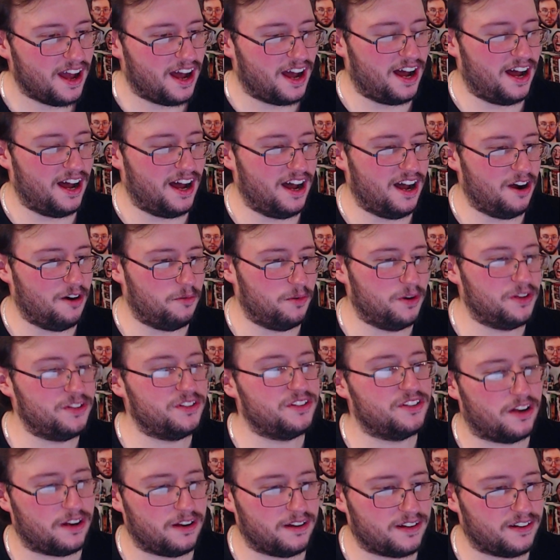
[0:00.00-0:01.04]
Uh,
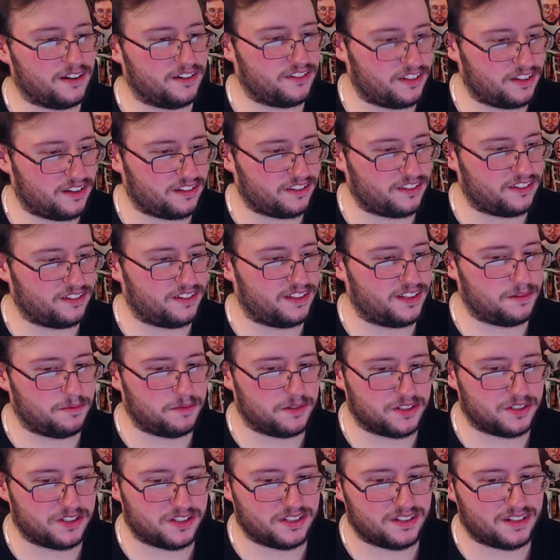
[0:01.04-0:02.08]
Windtalkers he also did,
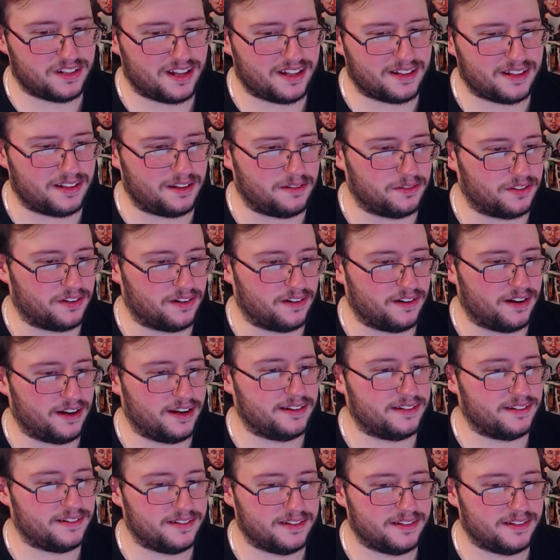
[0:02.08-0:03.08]
which I oh, thought was all right.